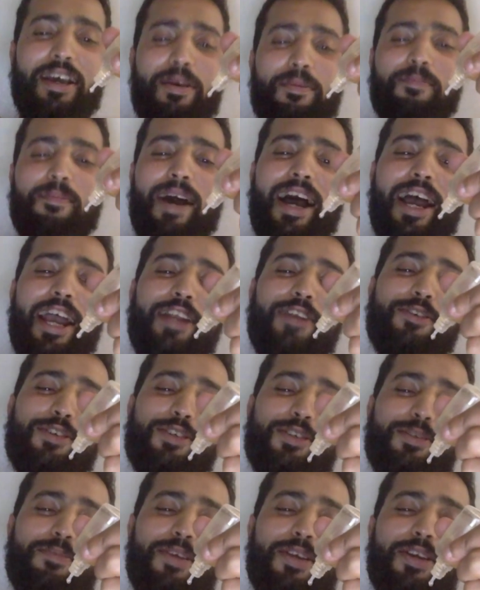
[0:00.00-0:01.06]
Mine was
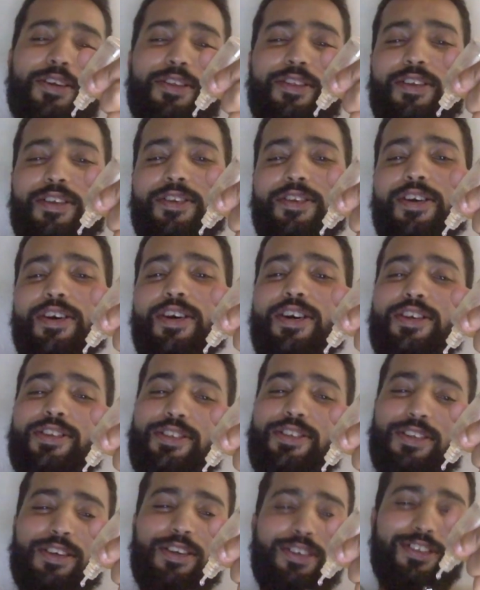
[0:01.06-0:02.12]
bigger than yours,
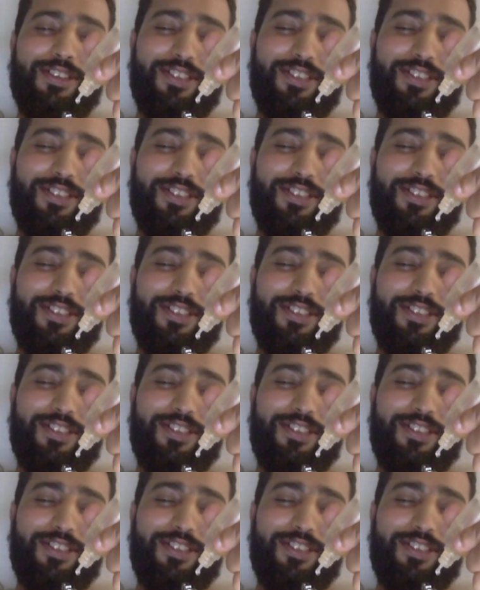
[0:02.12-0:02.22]
so.